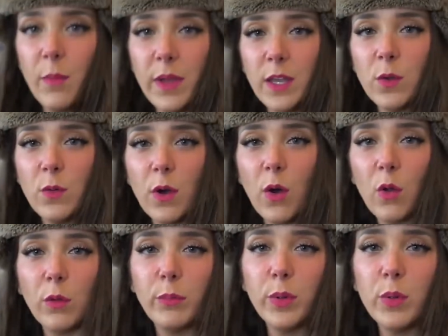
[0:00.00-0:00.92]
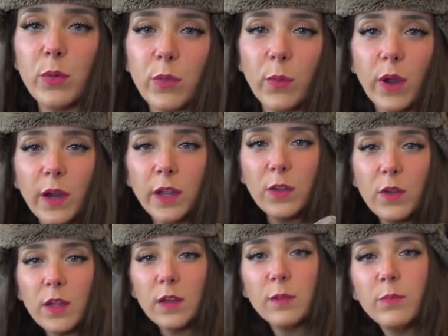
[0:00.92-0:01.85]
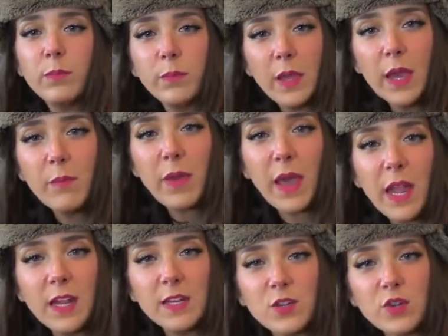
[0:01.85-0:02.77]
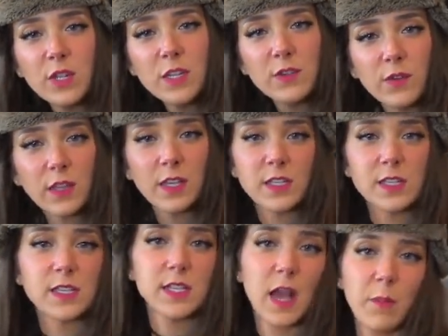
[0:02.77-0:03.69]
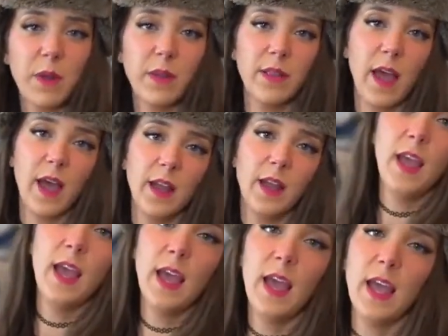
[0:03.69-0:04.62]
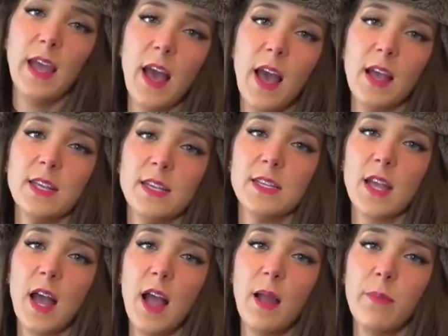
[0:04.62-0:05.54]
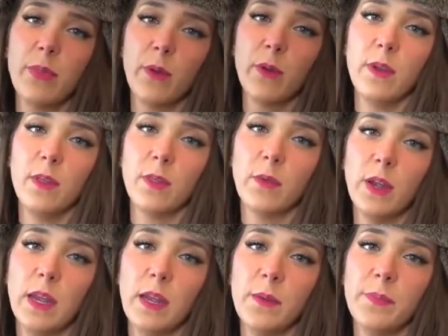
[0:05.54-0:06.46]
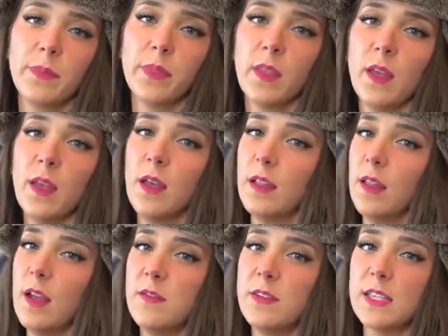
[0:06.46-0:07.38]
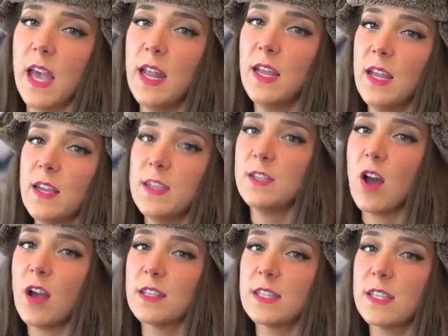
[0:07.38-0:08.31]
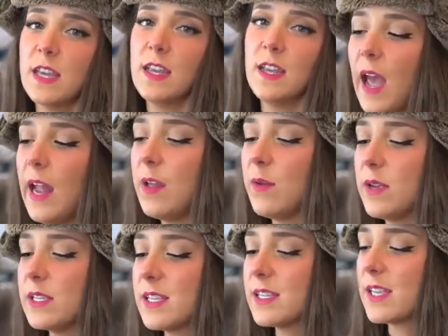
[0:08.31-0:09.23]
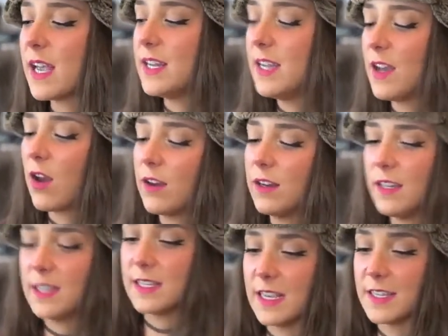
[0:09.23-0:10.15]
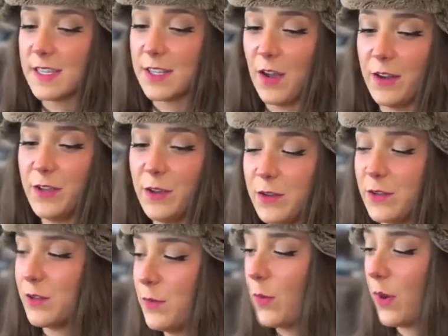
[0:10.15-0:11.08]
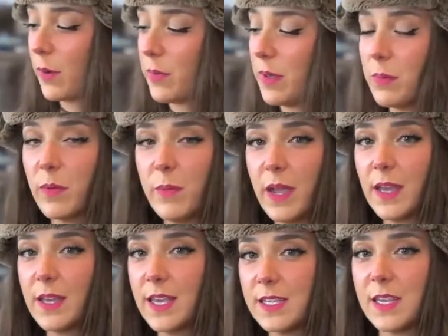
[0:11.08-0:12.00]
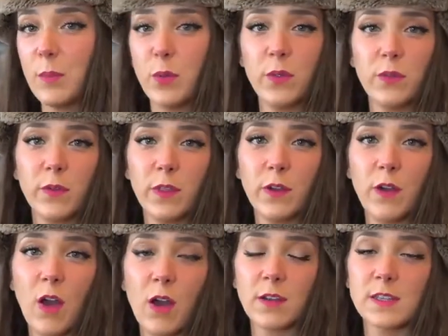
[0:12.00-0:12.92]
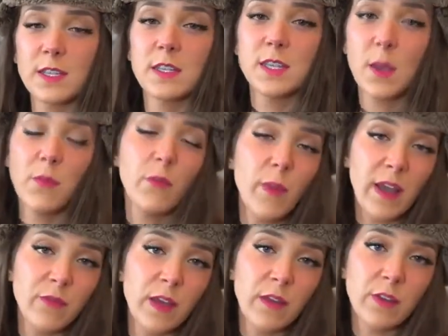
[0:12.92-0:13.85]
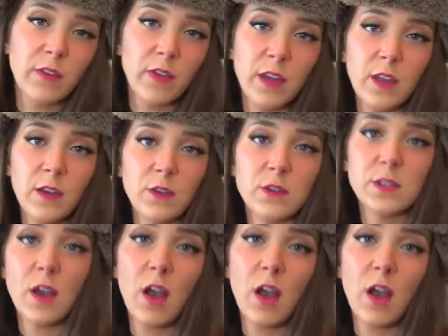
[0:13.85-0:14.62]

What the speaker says: I'll make you a whole booth where you can get paid in treats for kisses. How about that? Hey guys, I'm 33. Life's getting exhausting. Anyways, this idea already exists on YouTube where people make a kissing booth for their dogs. Some of my favorite videos